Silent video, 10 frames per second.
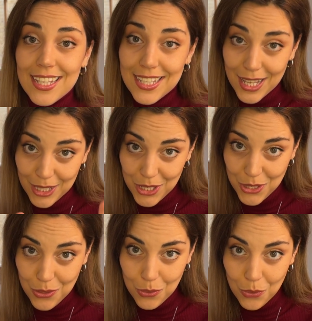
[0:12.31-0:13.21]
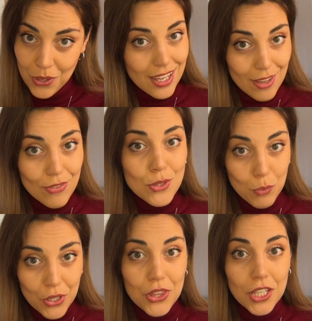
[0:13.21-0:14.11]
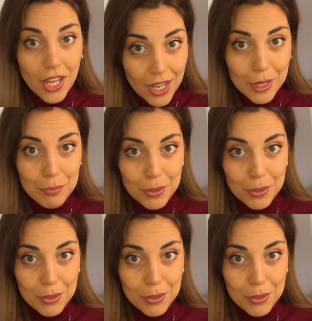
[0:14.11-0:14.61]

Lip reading: tell you if it's worth the hype.